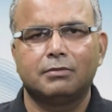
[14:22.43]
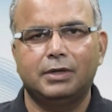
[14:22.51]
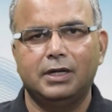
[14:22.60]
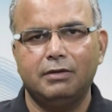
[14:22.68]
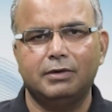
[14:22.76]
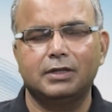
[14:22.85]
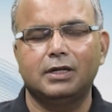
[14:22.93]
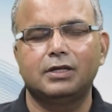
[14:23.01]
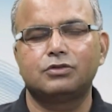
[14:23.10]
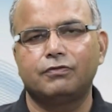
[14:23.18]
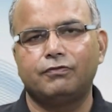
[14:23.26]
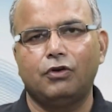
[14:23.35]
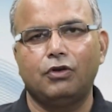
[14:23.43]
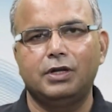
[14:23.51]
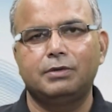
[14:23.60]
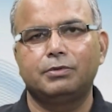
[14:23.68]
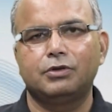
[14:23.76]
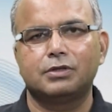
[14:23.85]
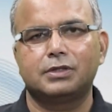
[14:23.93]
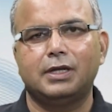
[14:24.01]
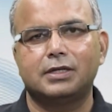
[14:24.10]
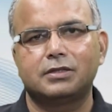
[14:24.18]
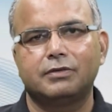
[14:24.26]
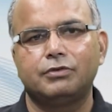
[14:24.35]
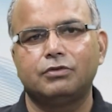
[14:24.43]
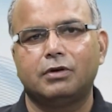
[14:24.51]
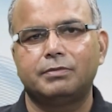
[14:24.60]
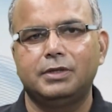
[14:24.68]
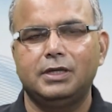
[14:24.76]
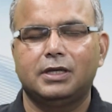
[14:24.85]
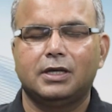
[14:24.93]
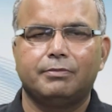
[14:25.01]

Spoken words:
but nevertheless you follow it because that's the view of the